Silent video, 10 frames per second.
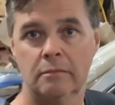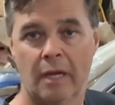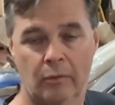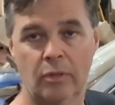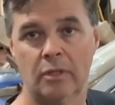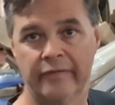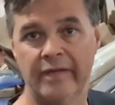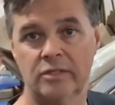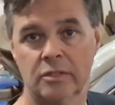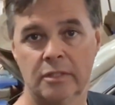I will
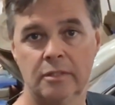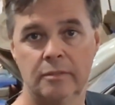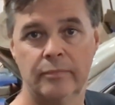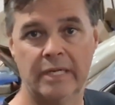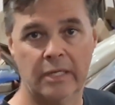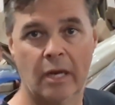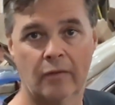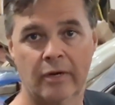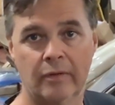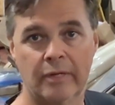eventually, but
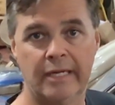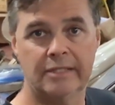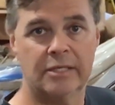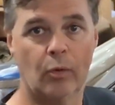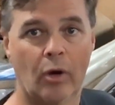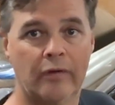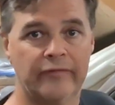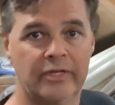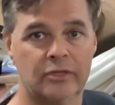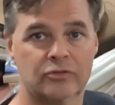not right away, because I
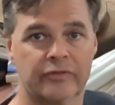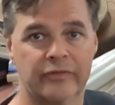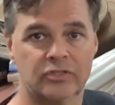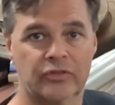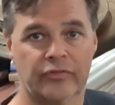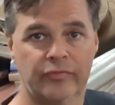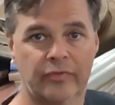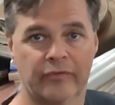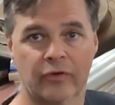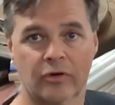want videos of this
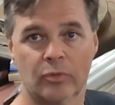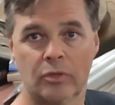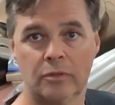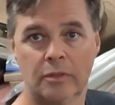convertible